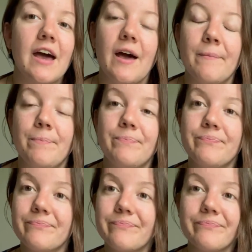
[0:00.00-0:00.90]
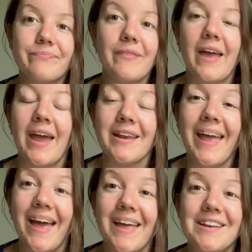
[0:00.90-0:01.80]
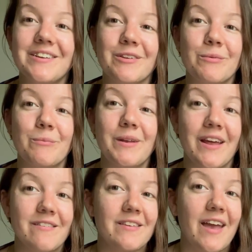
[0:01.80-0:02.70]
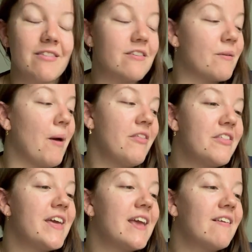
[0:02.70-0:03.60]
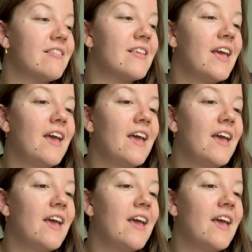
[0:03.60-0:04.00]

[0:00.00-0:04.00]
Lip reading: And yeah, just would be nice to get to some other things